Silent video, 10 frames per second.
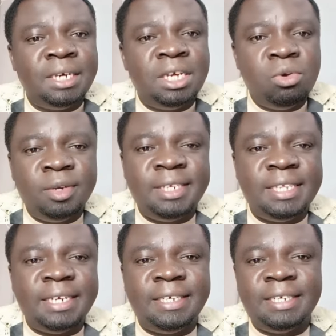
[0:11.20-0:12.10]
you will see
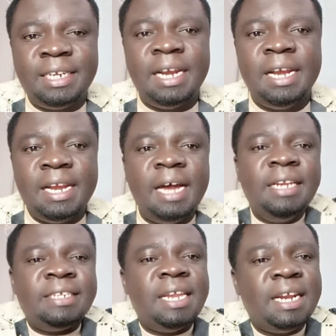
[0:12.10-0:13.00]
that
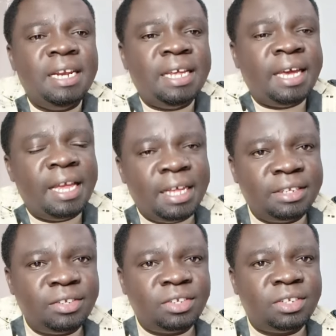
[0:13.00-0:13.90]
non-salaried
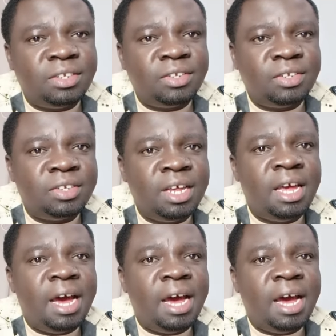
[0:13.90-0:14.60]
Kenyans